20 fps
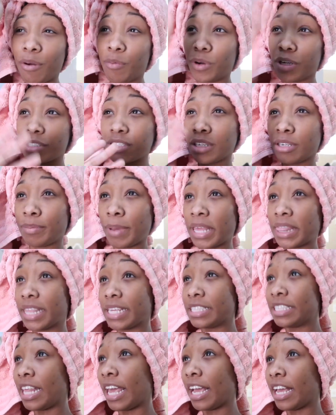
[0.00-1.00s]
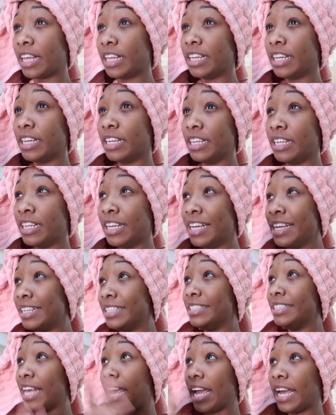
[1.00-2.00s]
I was gonna make this like a
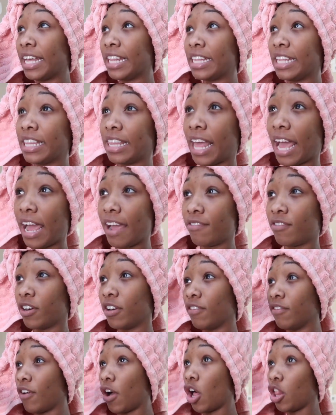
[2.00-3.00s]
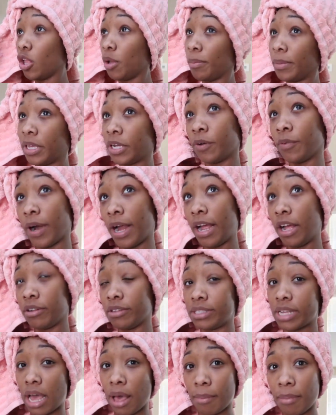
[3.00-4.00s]
day in the life or follow me
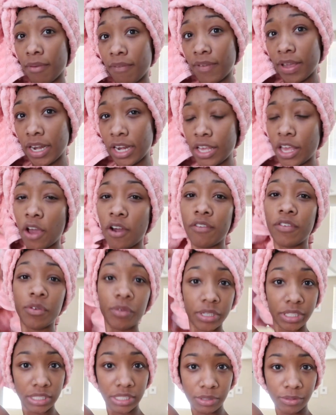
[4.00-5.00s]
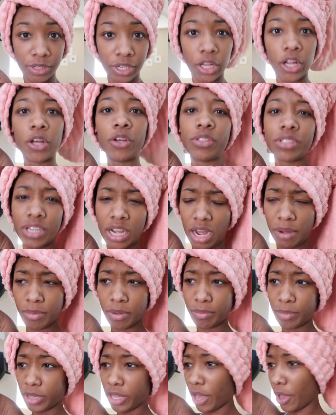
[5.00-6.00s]
around type of video. If you wanna see one of those,
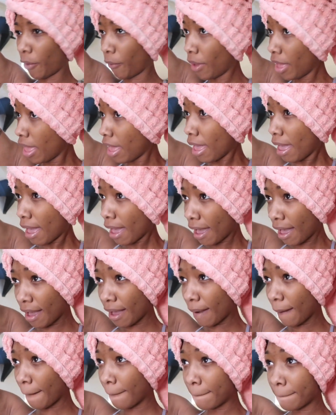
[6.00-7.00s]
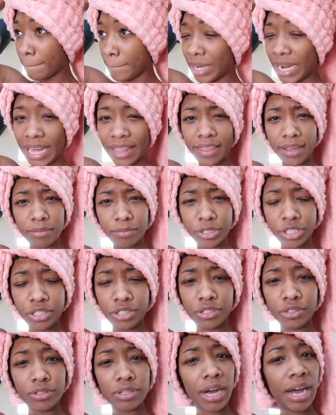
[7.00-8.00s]
comment below. Um, but I think I'm gonna
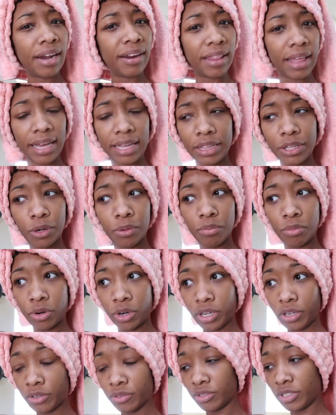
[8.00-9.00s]
just do kind of like a little morning